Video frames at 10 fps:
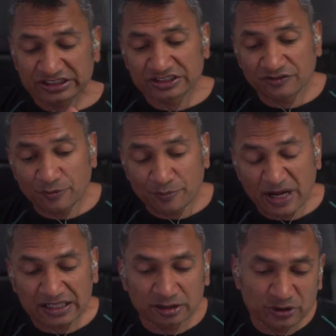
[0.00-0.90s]
is of the
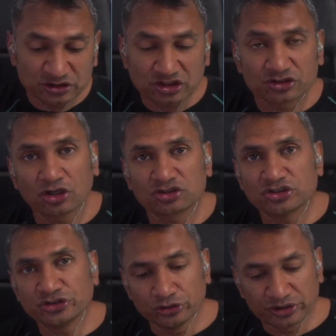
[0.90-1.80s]

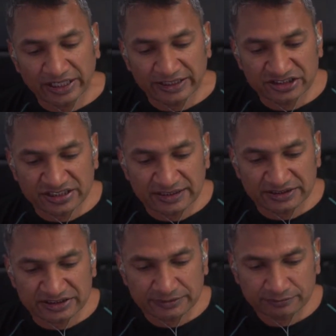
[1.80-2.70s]
parliament.uk site.